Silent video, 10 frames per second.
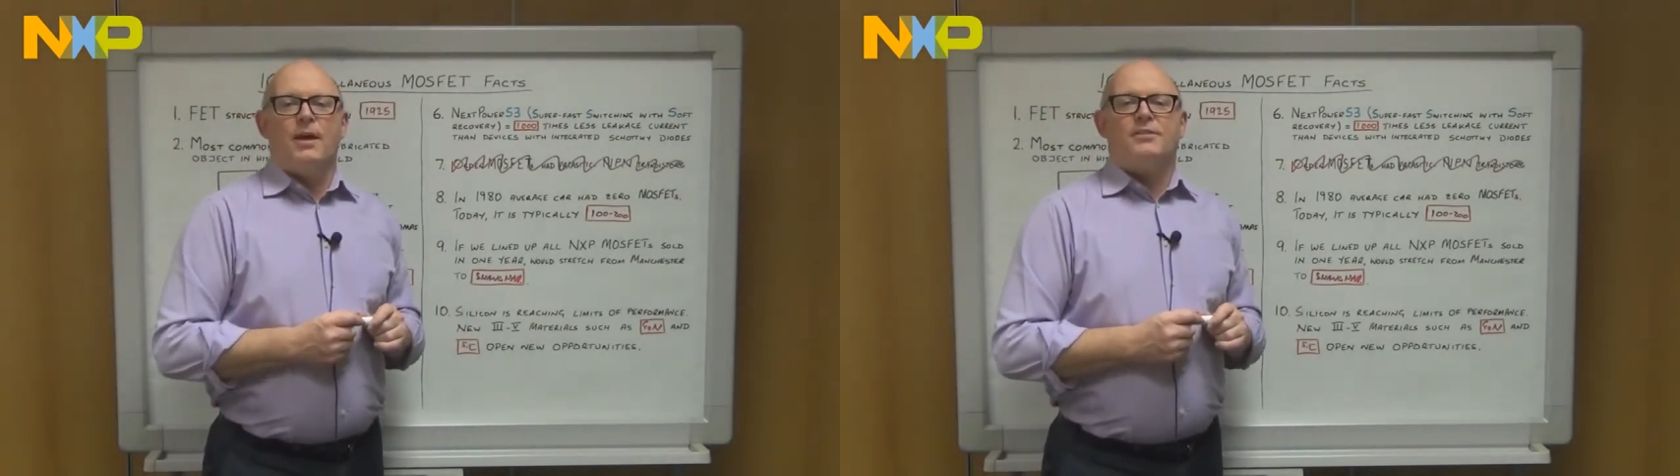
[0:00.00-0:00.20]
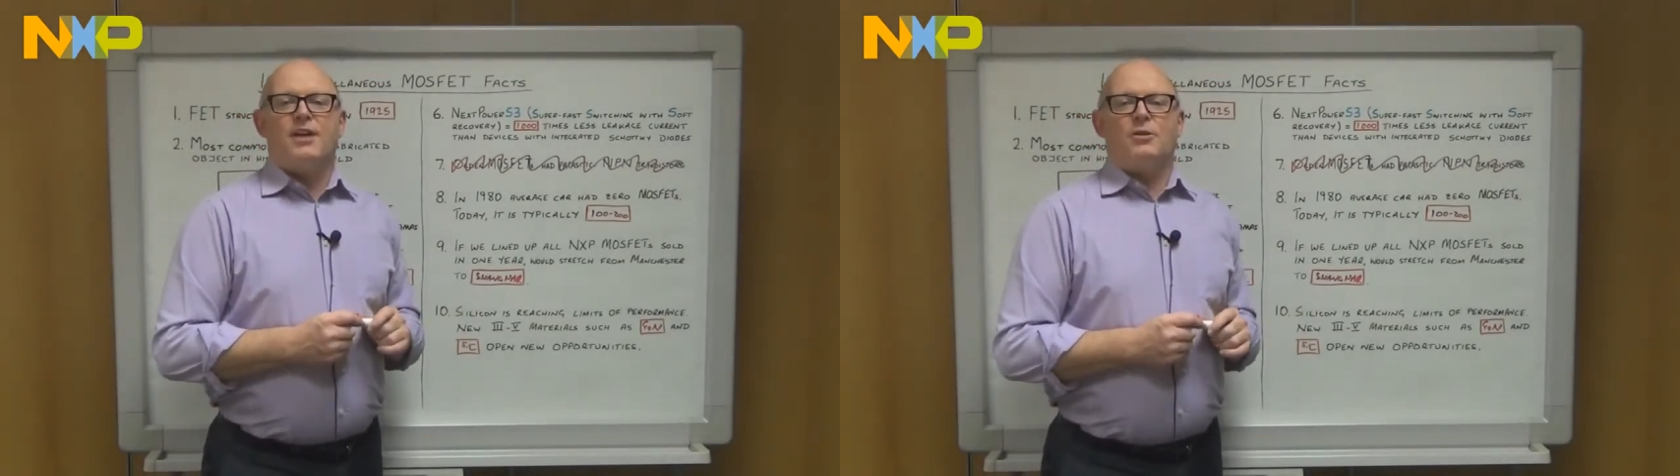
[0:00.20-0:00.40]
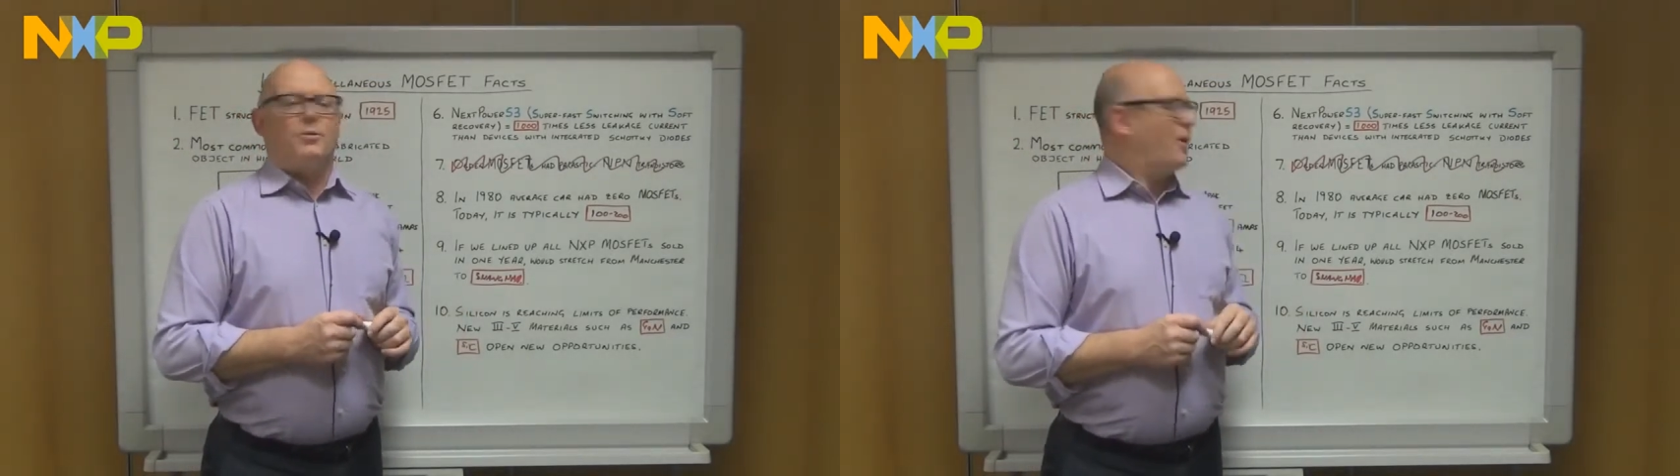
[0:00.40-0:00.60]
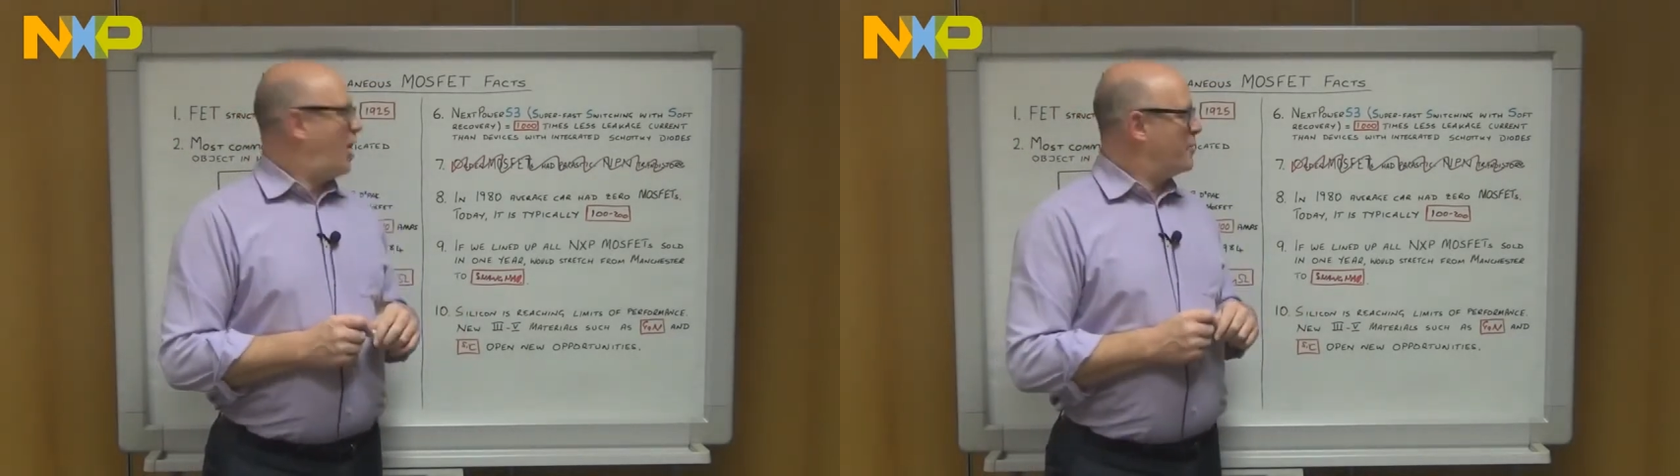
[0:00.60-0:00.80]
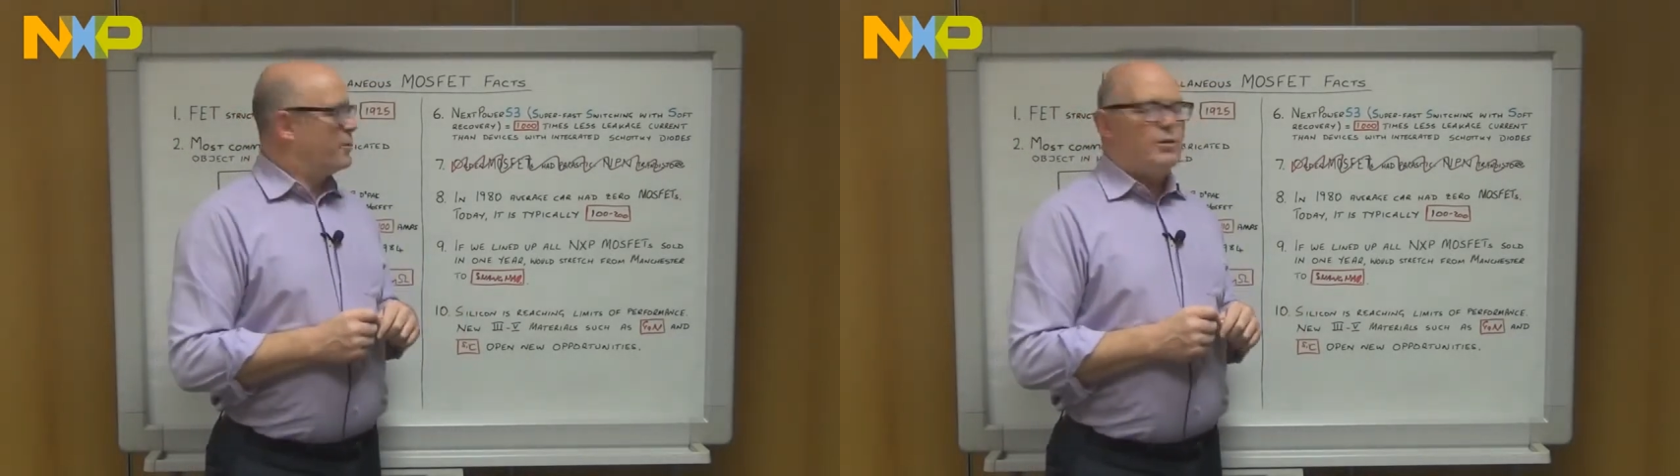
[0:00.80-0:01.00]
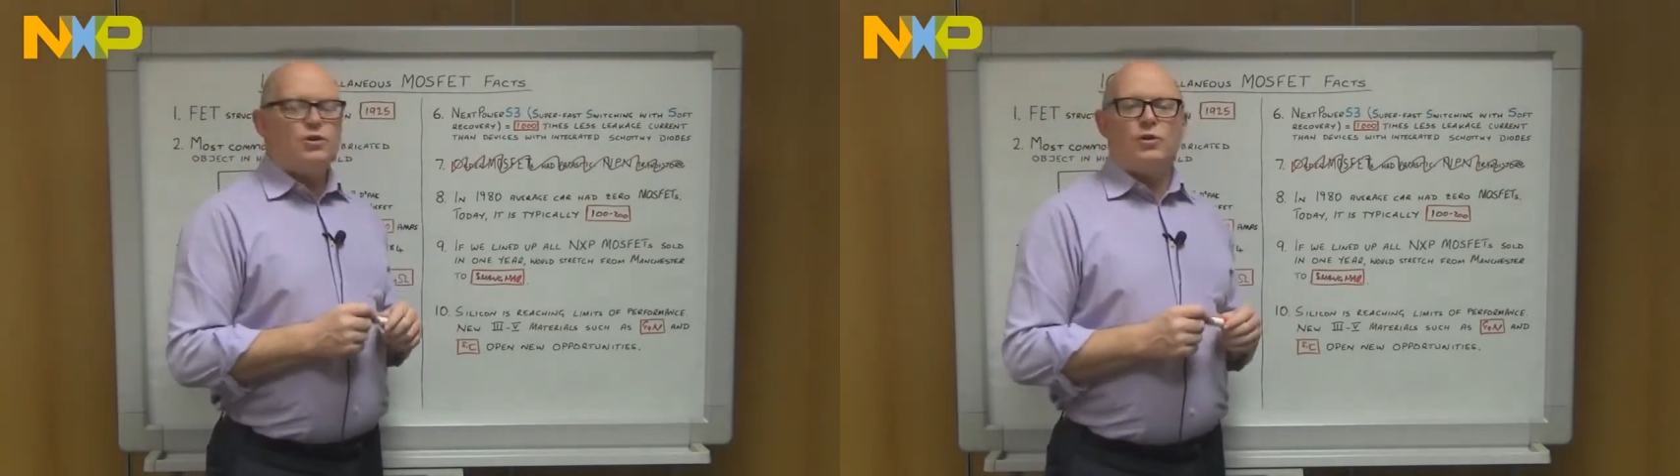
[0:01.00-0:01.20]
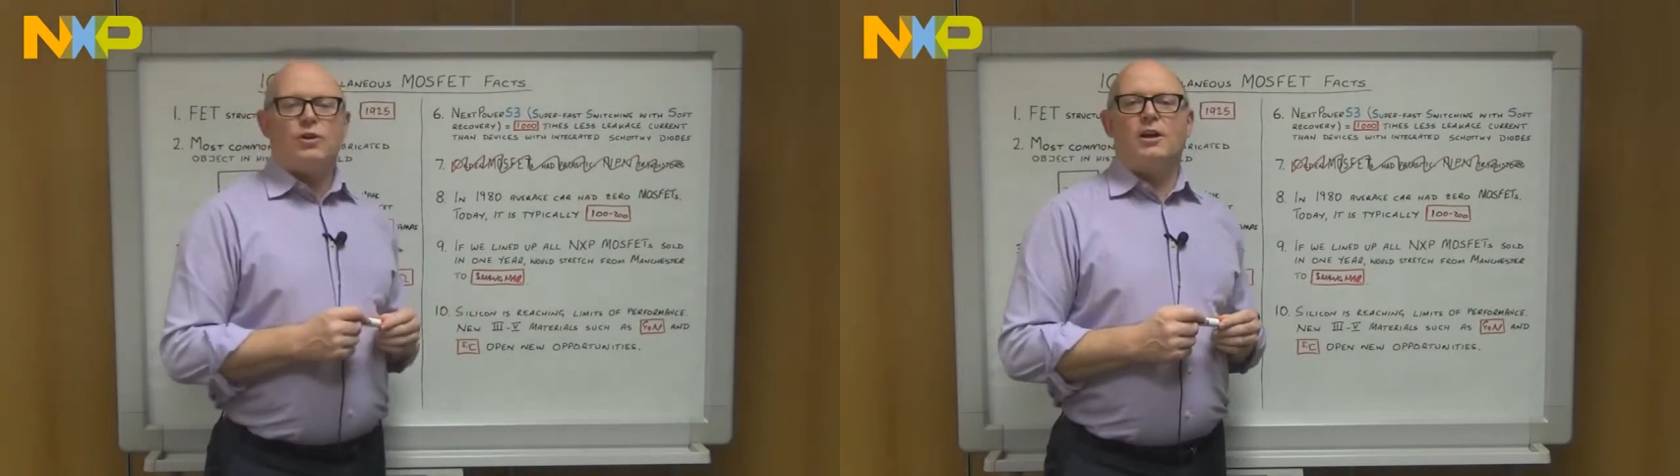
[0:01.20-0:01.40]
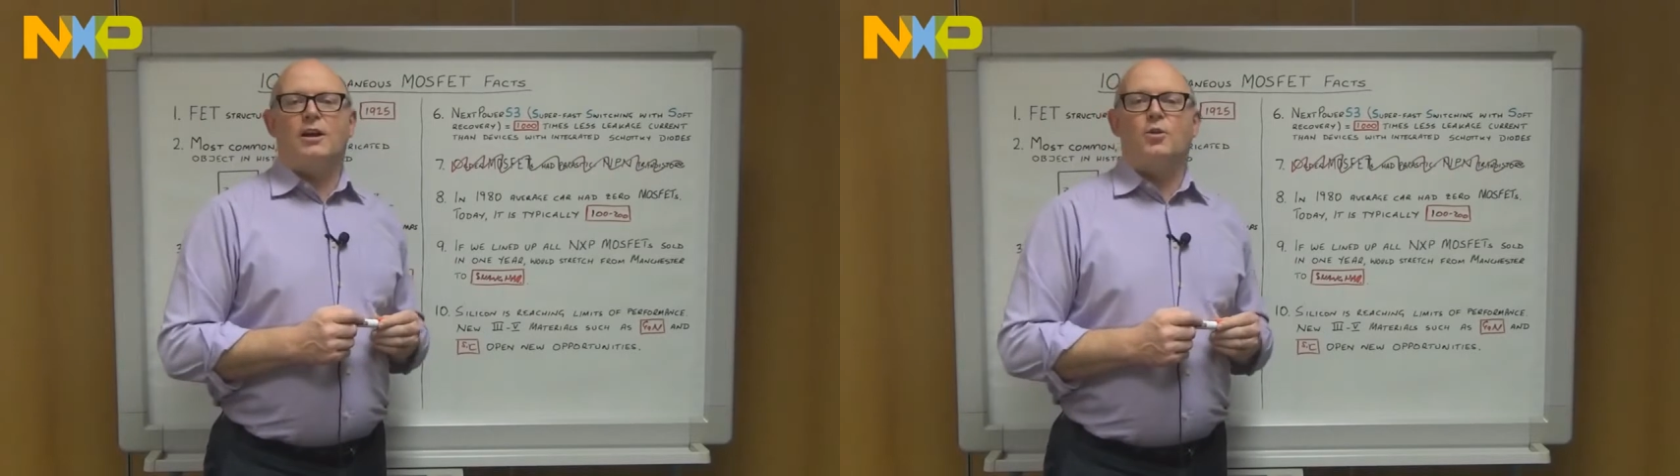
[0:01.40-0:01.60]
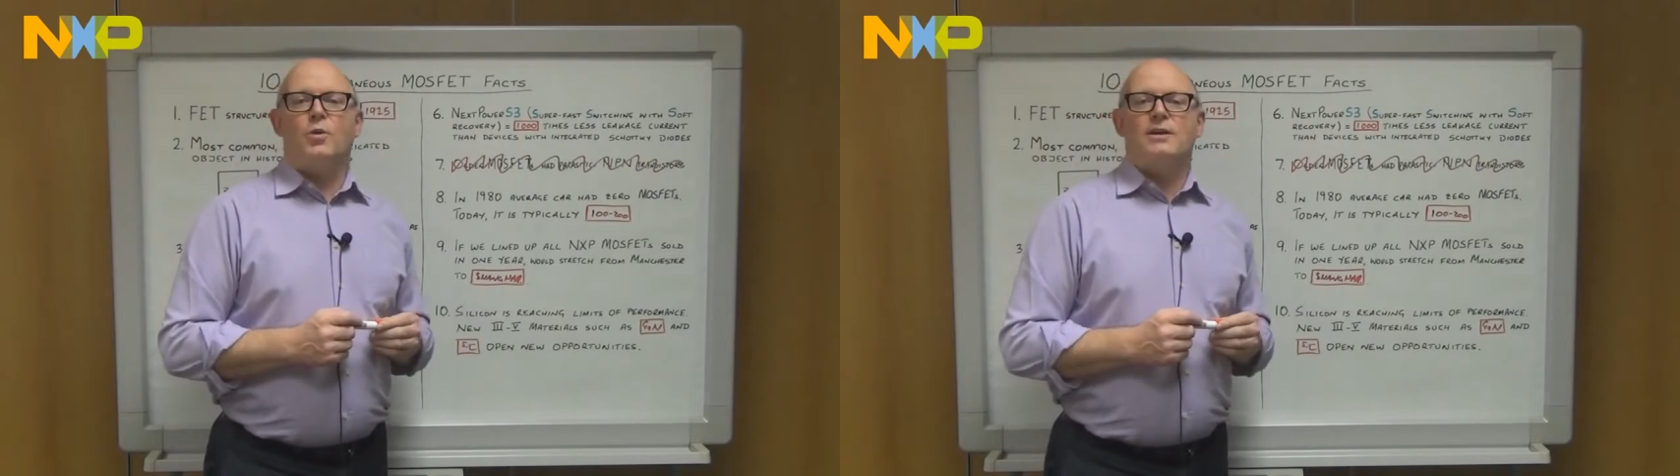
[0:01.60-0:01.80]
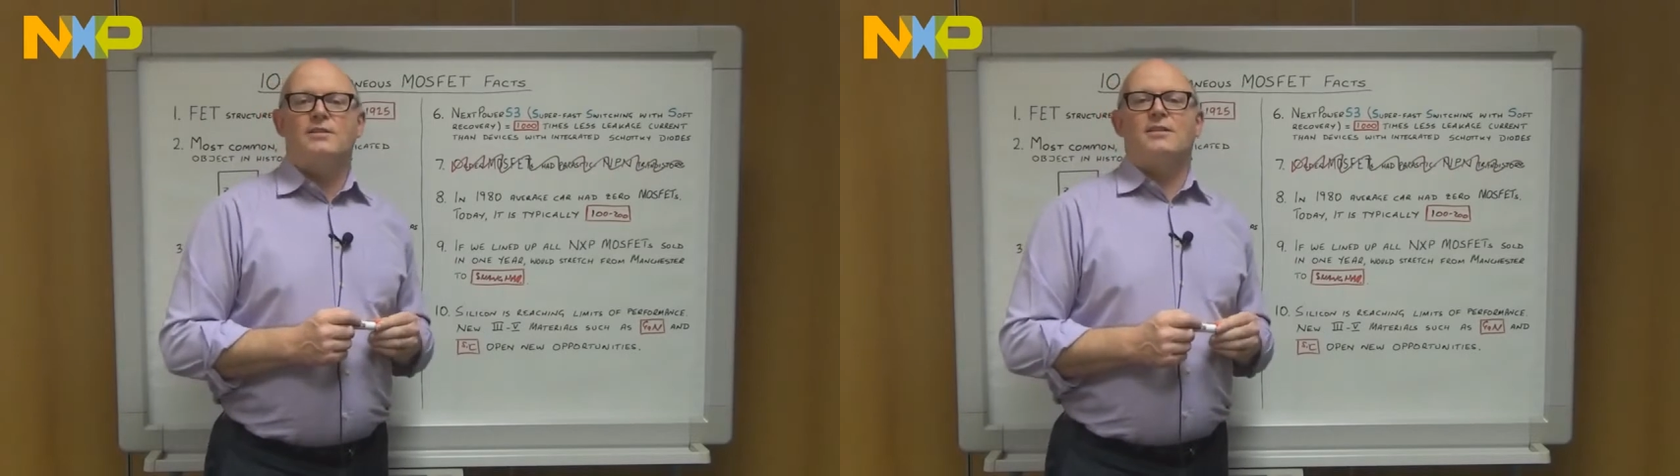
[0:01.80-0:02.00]
So I hope you enjoyed our little
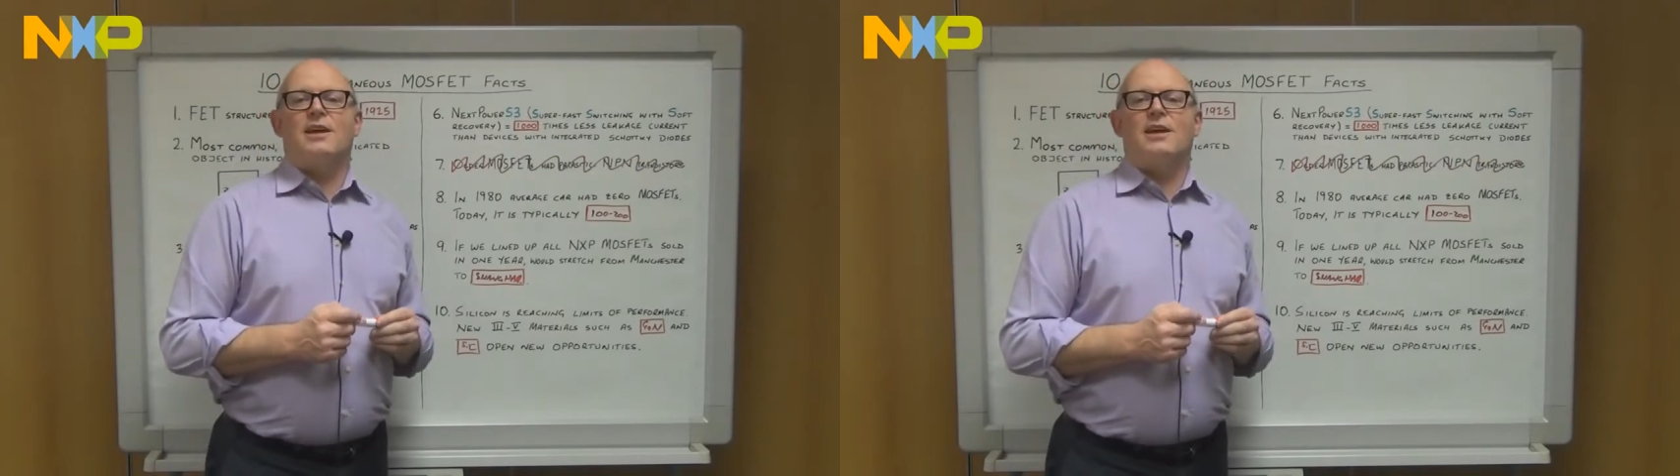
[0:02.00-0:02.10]
quiz.